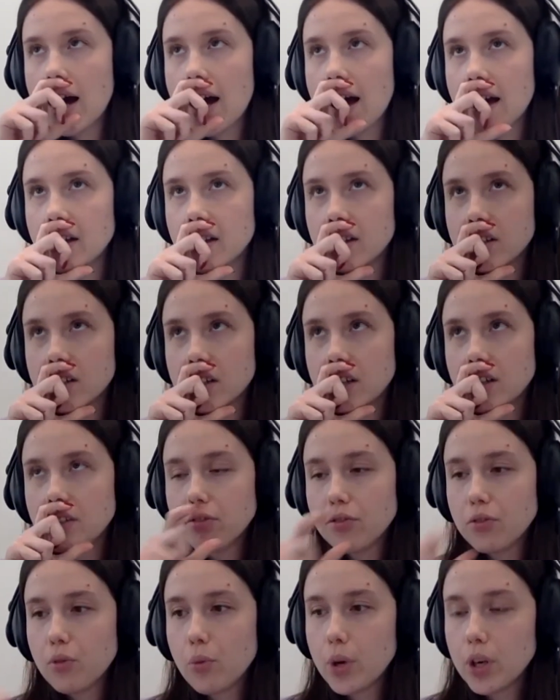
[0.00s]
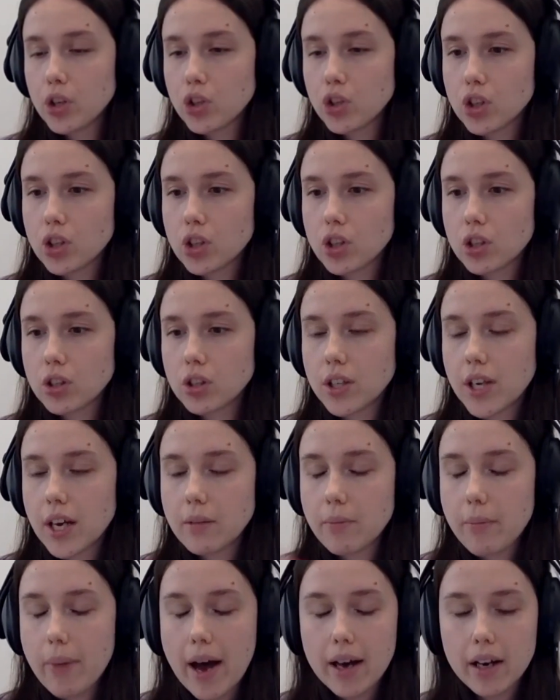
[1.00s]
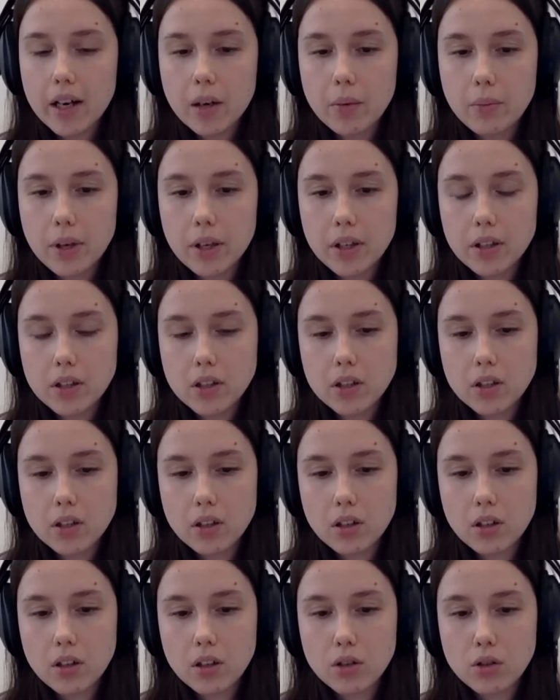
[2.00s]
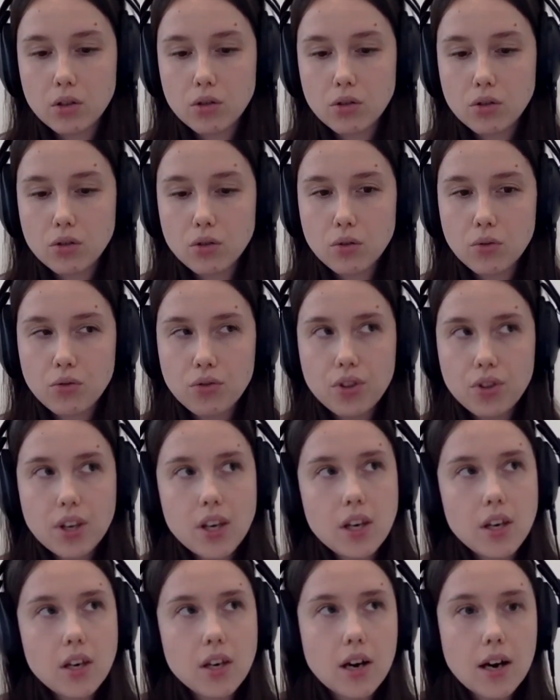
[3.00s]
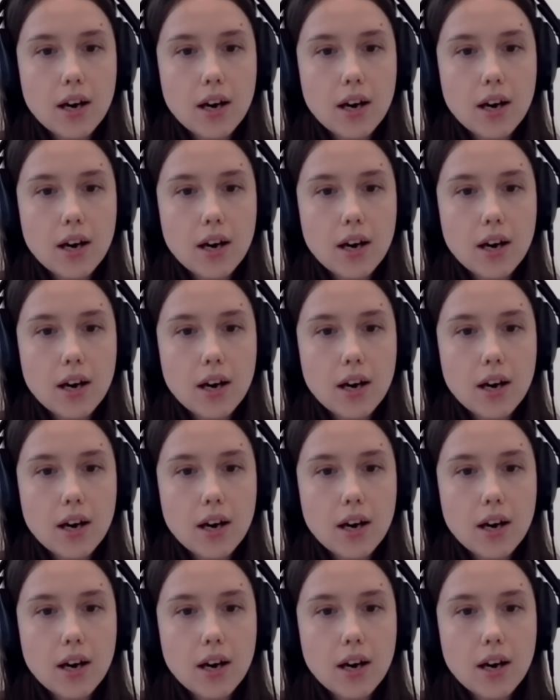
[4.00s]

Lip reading: And if we just get back a bit to the